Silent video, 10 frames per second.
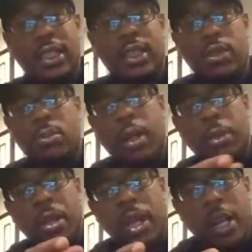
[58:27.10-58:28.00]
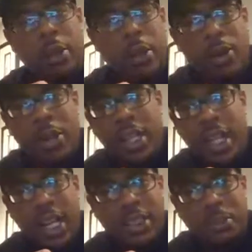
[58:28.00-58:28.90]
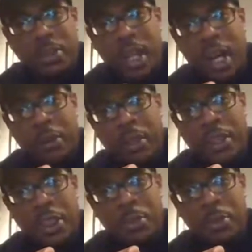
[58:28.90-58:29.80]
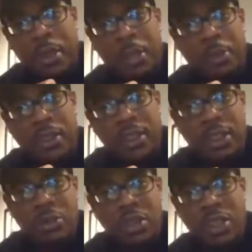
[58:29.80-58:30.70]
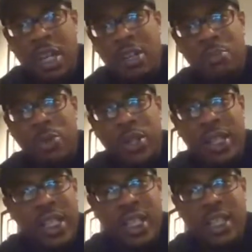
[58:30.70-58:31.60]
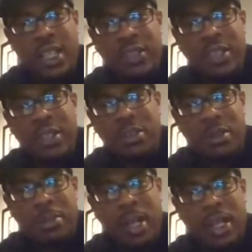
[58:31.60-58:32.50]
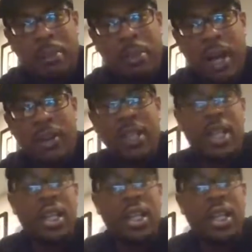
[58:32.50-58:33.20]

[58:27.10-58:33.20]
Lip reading: So maybe Harry already got some diaries he's been keeping since he was a young boy that he ain't never told nobody about.